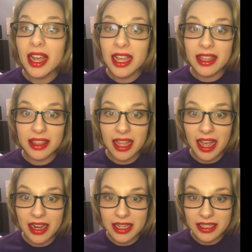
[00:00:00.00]
And
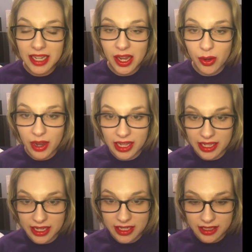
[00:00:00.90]
that is how I
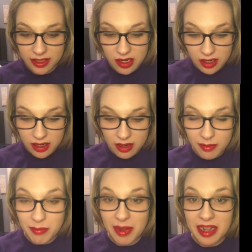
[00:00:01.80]
get
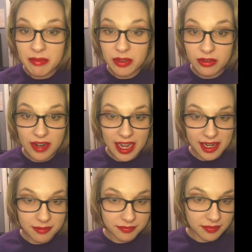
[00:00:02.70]
my Blu
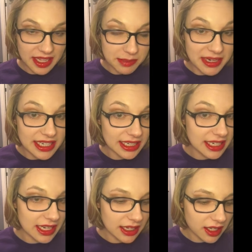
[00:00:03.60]
Red. That's my
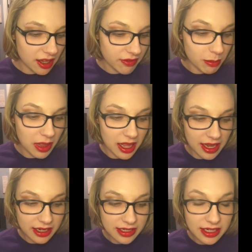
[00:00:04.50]
technique of
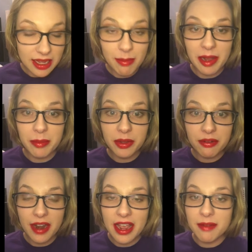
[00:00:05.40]
applying to get my Blu
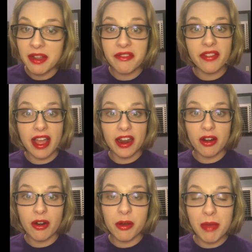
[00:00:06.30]
Red, my Fly
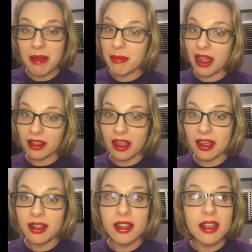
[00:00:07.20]
Girl, my
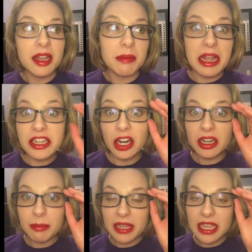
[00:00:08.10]
Bella, my
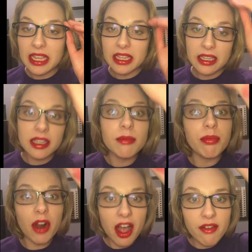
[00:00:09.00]
Dark Pink,
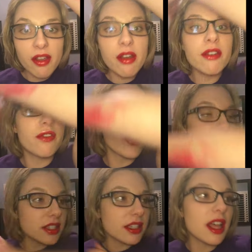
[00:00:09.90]
Bravo,
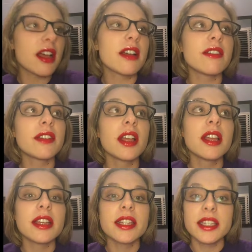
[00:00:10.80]
First Love,
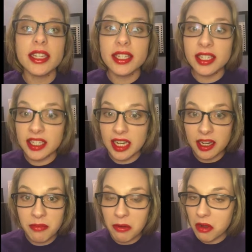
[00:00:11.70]
to stay
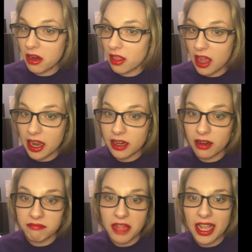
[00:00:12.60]
on my waterline
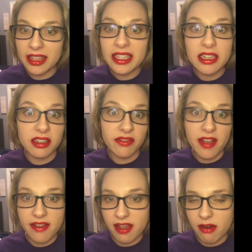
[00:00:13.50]
at least
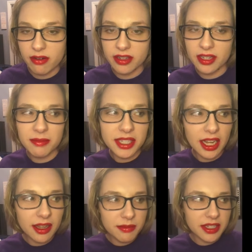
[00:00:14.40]
5 hours.
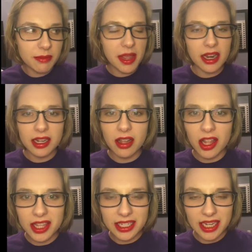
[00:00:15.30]
Sometimes, depending
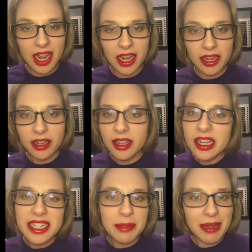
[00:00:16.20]
on the day,
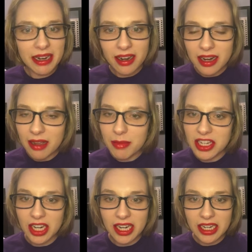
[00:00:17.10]
depending on how much
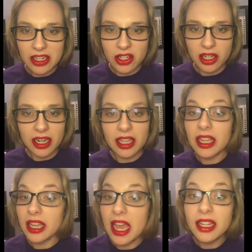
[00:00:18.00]
I eat and drink,
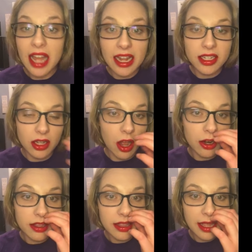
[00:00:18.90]
it can last
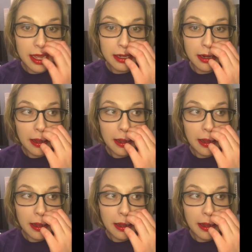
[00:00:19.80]
longer than that.